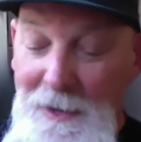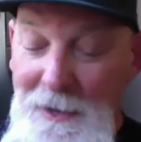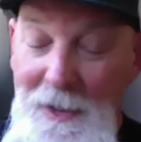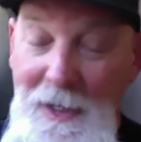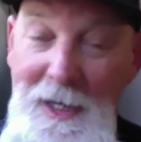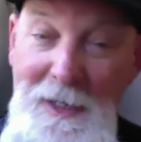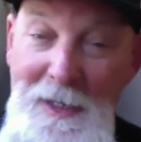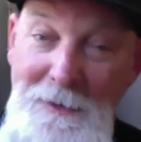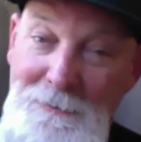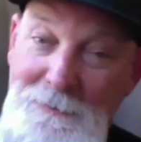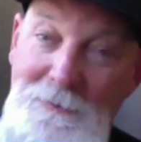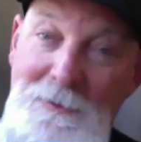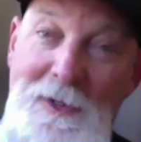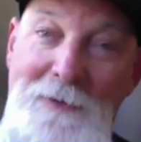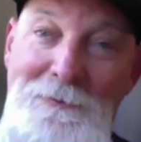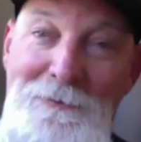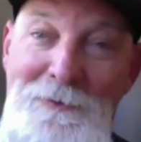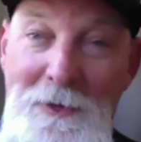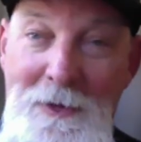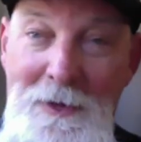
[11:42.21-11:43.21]
and
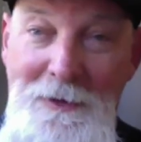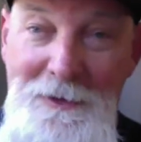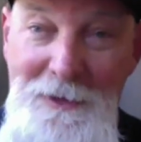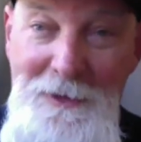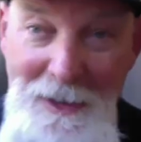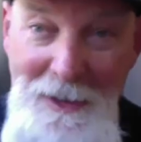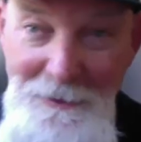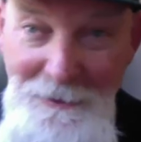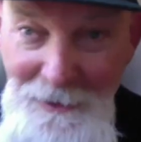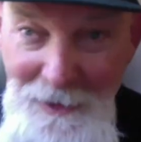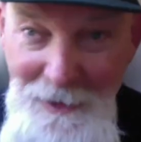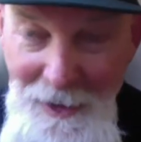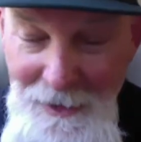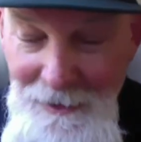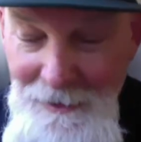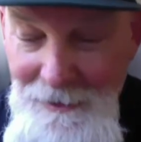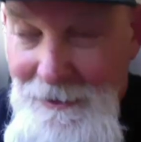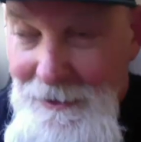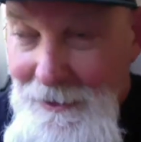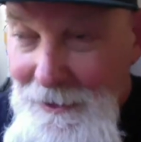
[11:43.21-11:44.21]
if you're a
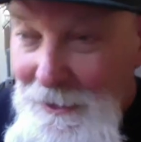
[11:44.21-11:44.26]
Southsider.